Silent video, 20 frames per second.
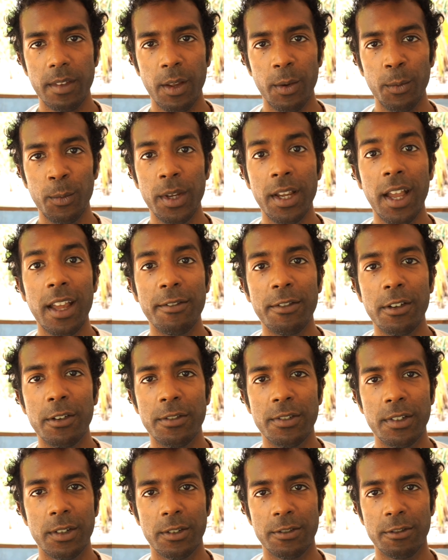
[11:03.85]
We get
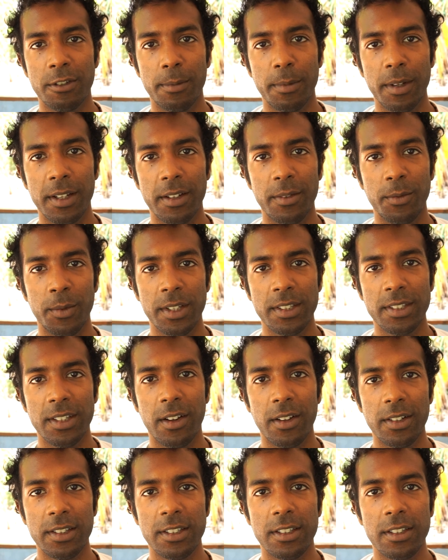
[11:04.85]
fulfilled from it. We
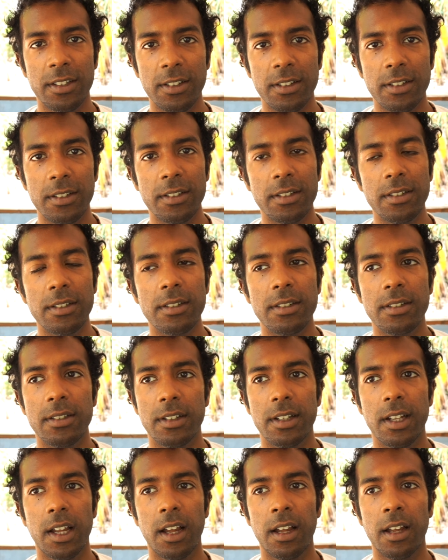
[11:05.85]
start to
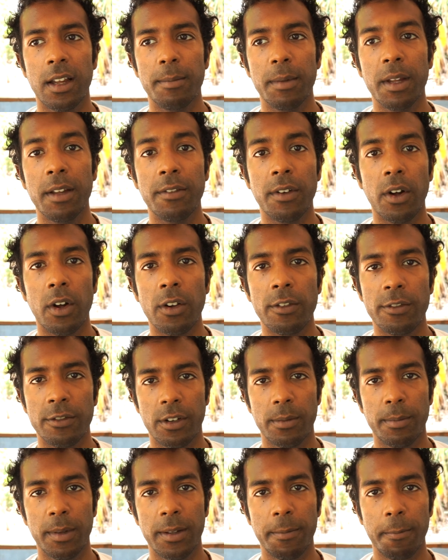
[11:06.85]
evolve
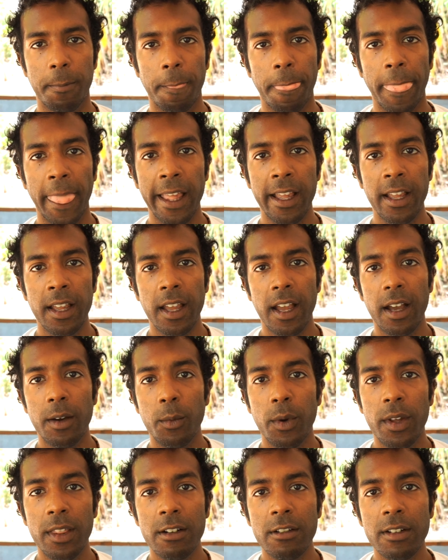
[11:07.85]
from it. And
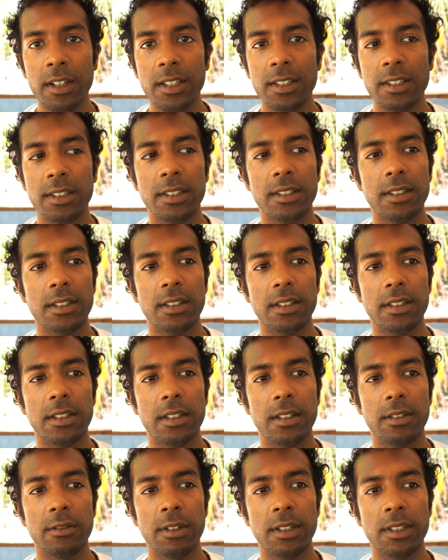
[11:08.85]
whether it's
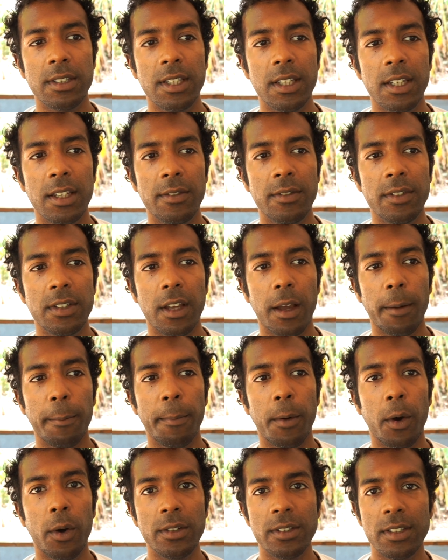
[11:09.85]
received
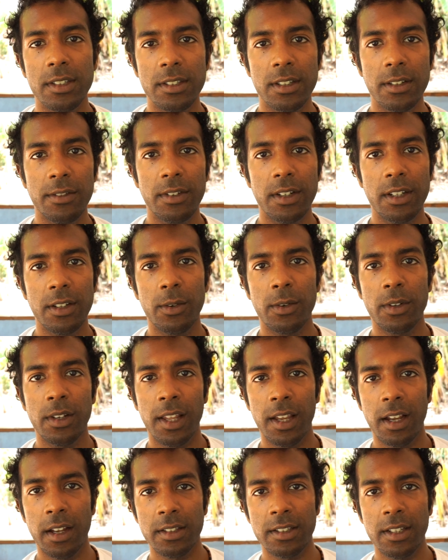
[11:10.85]
positively or
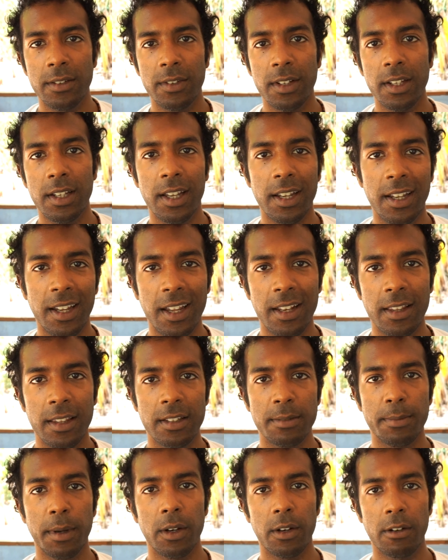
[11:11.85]
negatively, again, this
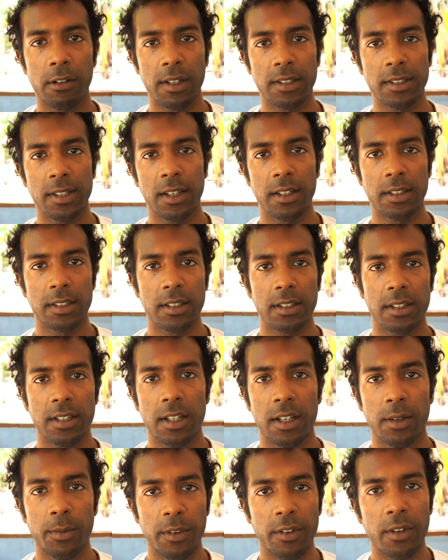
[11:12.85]
polarization,
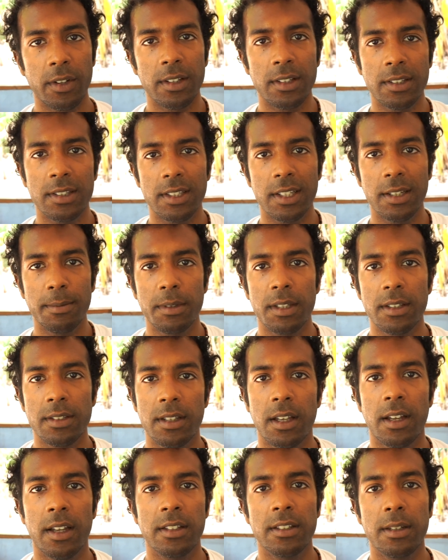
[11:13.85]
we've got this deep
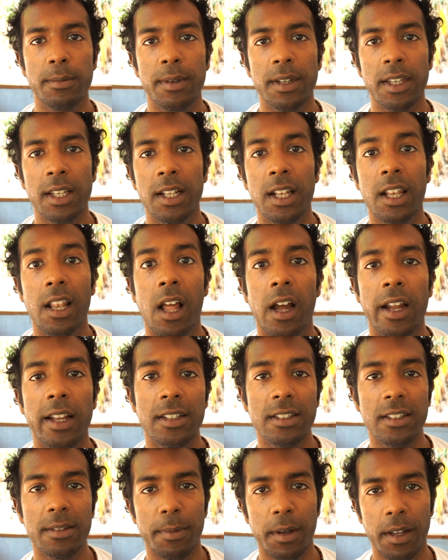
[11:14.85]
desire to be
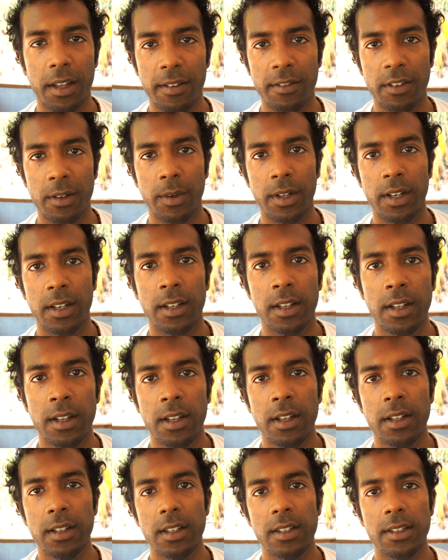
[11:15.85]
liked by everyone.
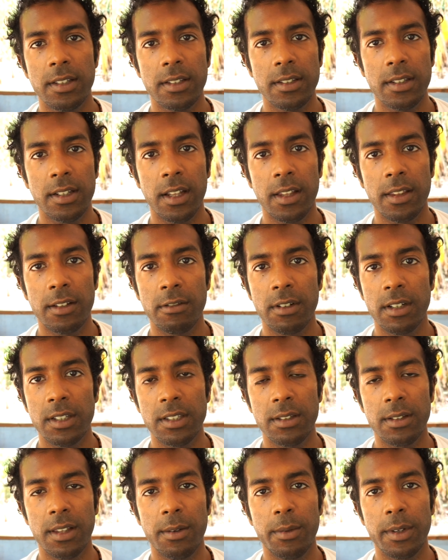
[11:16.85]
This is another
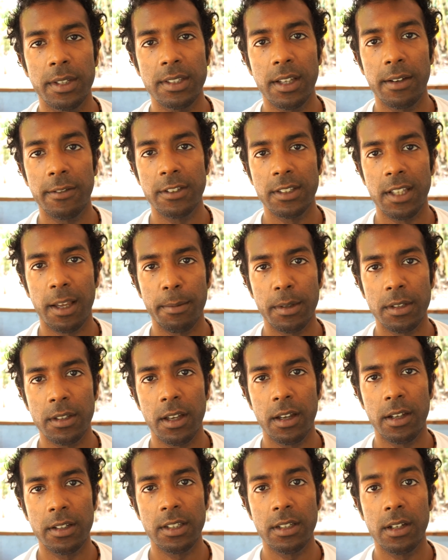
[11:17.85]
reason that we
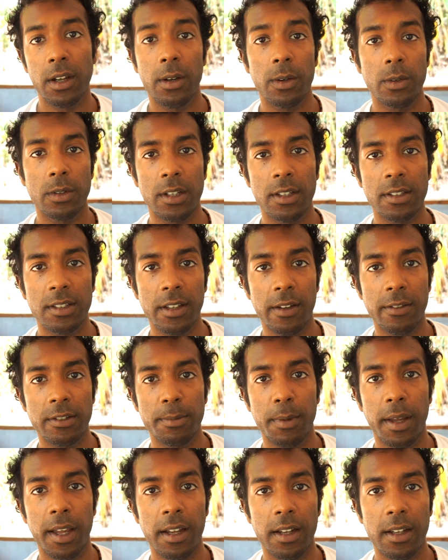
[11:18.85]
self-sabotage and hold ourselves
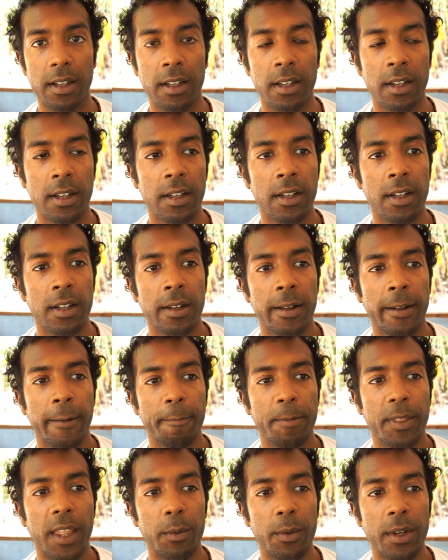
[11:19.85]
back,
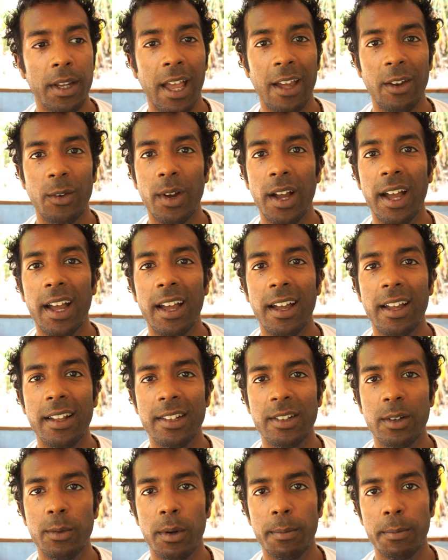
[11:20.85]
that we cannot
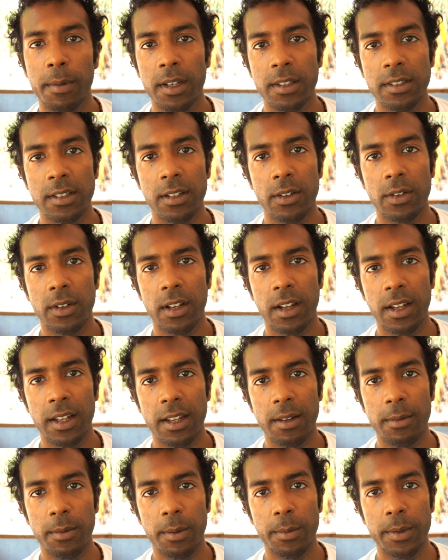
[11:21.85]
handle one person not
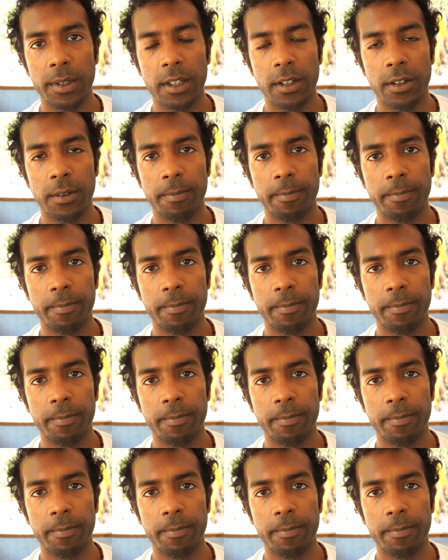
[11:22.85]
liking what we do.